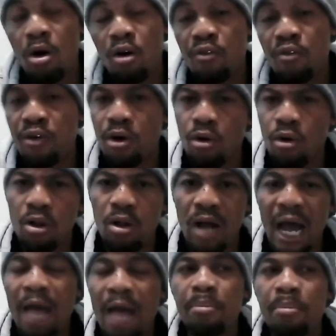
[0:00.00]

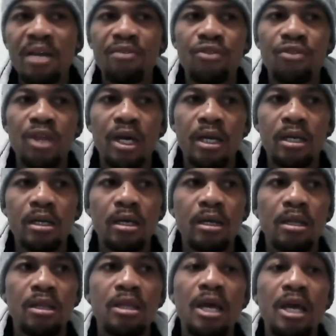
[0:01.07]
overall, I believe that
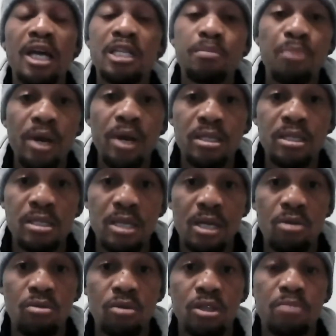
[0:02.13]
the experience
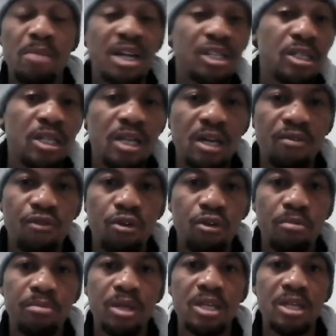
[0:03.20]
that was much needed
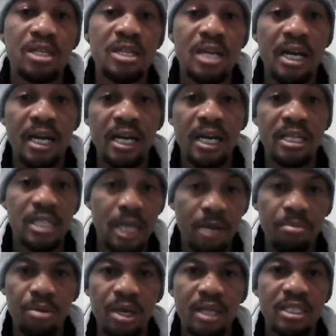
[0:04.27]
from the senior guys,
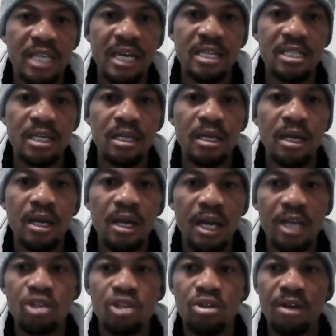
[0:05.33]
Happy and Tyson,
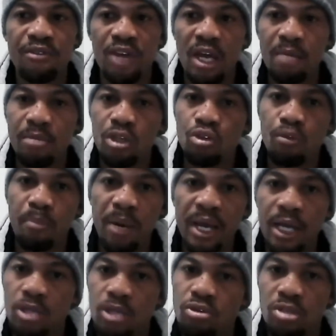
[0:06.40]
it should have came into
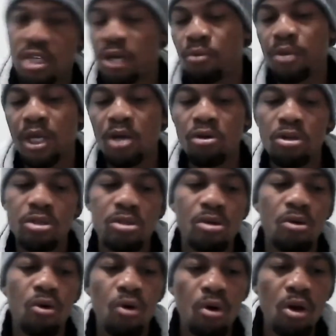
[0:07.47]
play to say we cannot
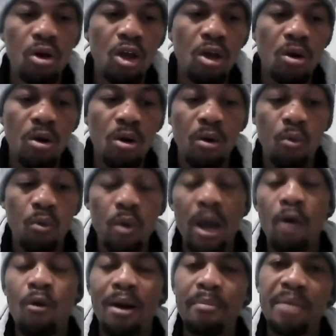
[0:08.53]
score. We
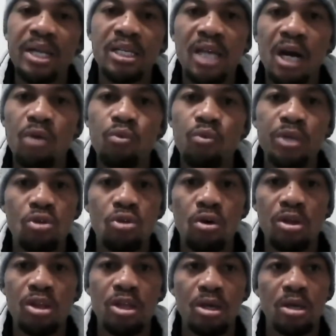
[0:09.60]
are one man down. We
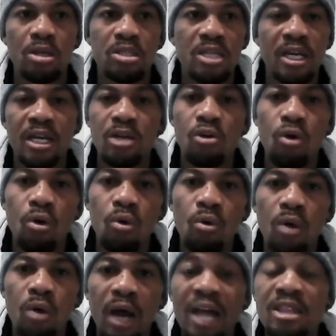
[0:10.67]
scored the second
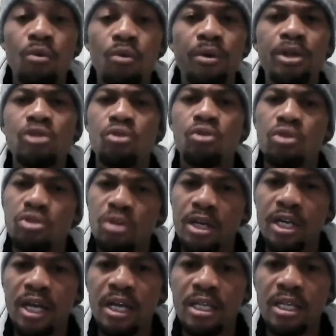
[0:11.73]
goal. I think we need to
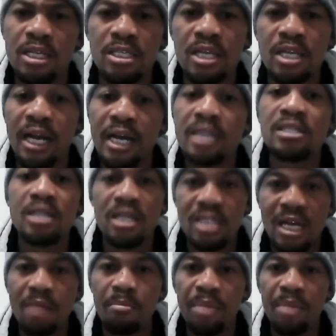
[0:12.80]
consolidate and say, guys, let's
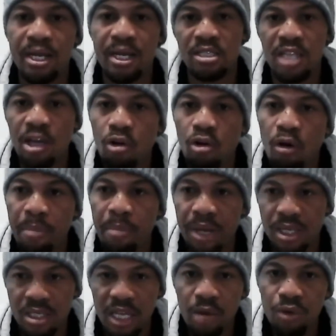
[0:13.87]
come back and stay
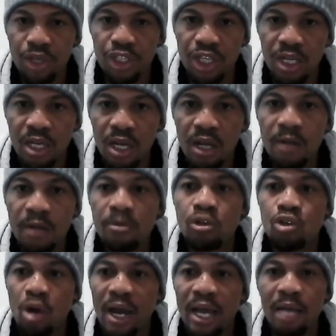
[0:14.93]
compact, stay rigid,
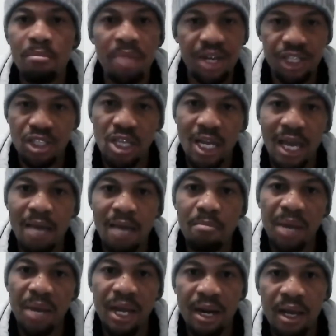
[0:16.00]
try and manage the game
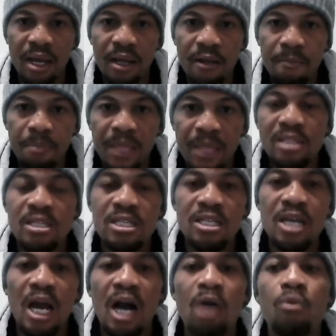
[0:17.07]
better and
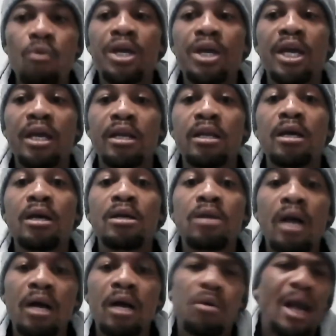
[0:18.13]
see how we can
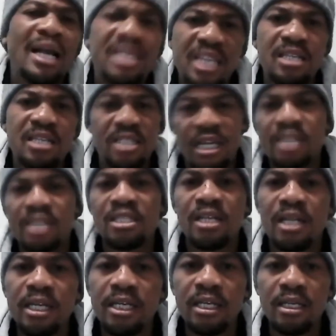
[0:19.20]
adjust
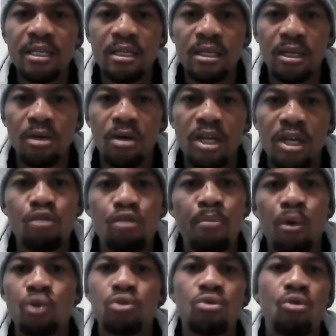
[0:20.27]
tactically, as
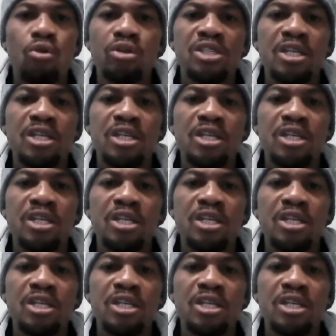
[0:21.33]
opposed to